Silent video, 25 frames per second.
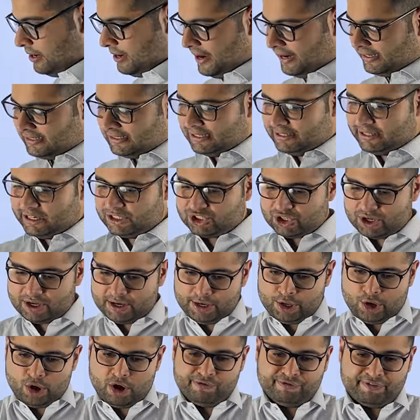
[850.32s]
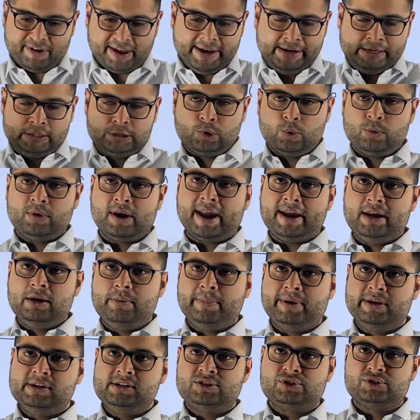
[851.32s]
let's say the journey of 8 to 9
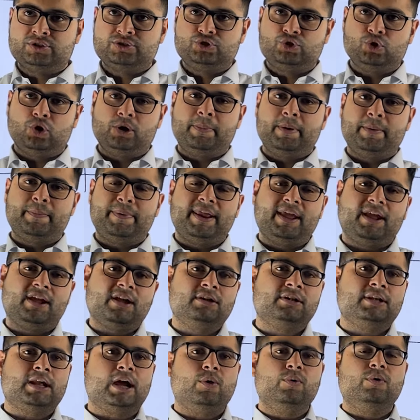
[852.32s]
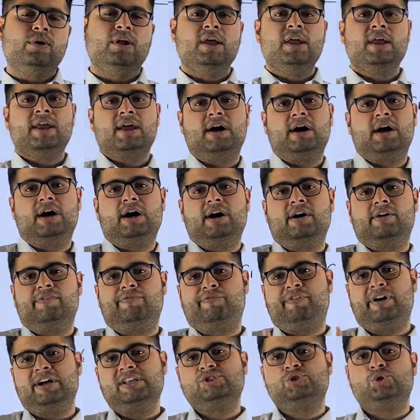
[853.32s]
months should be broken down.
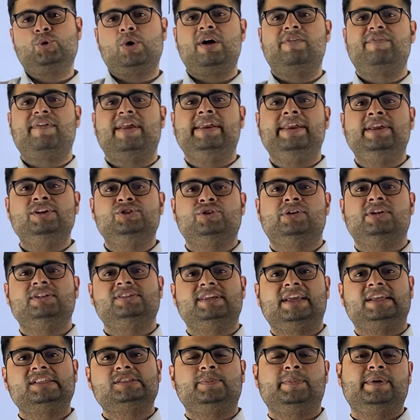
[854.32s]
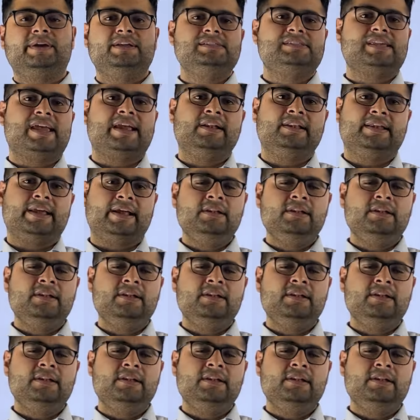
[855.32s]
First, you have initial 6 months and